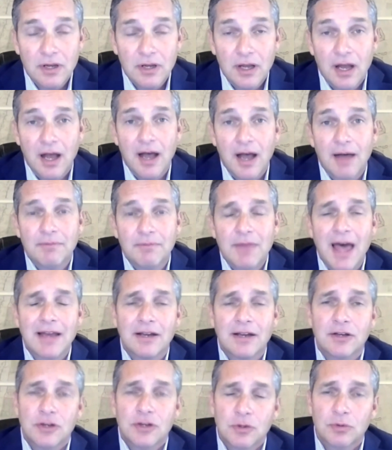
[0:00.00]

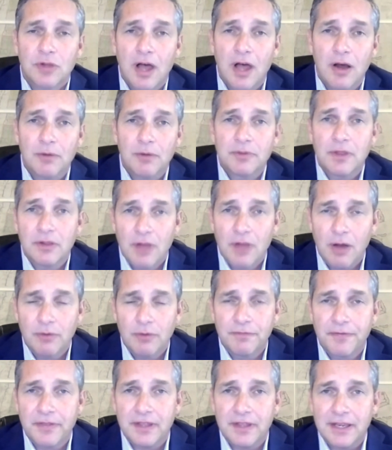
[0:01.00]
Not a new low. The
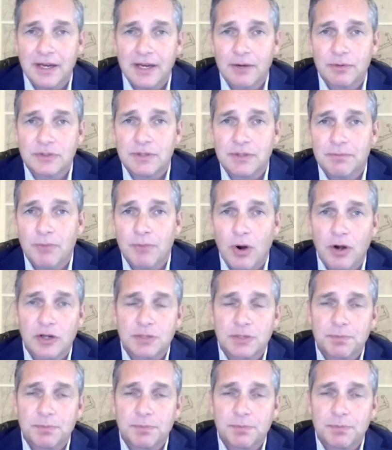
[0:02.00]
low for the year was in March,